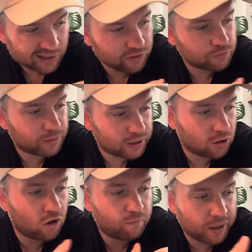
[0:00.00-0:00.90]
There's been a
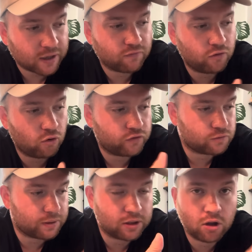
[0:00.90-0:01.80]
lot of back and forth, there's
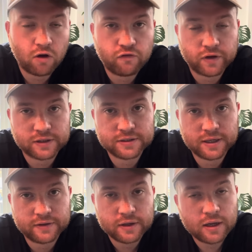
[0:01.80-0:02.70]
been a lot of things
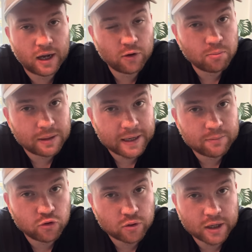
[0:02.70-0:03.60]
said. I don't blame
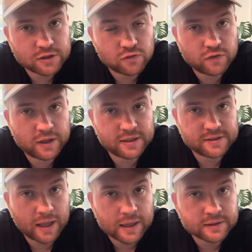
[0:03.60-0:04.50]
Newcastle for their
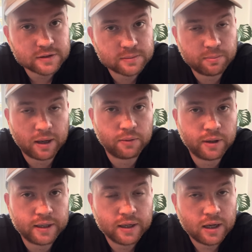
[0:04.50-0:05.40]
stance, by the
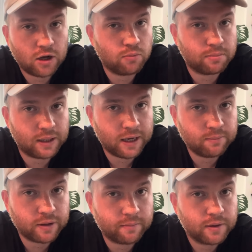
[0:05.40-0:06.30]
way. I don't
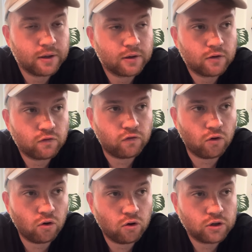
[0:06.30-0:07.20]
blame them
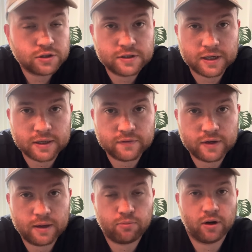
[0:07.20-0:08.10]
for sticking to
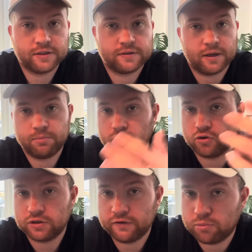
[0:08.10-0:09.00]
their price tag,
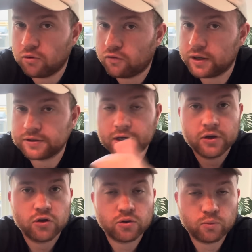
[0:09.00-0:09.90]
because Liverpool fans
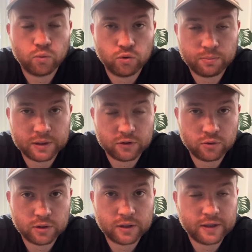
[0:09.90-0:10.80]
would be
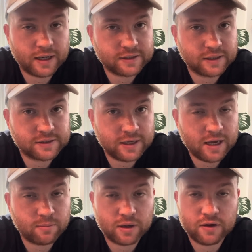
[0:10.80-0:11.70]
doing the exact
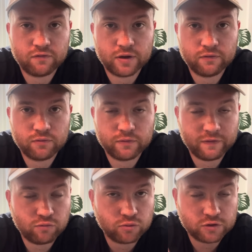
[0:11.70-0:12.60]
same if
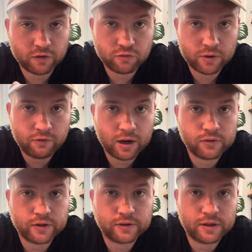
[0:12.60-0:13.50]
it was the other way
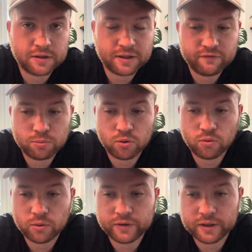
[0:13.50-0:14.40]
around, and
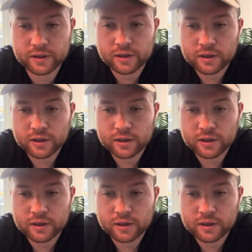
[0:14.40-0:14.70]
Liverpool were the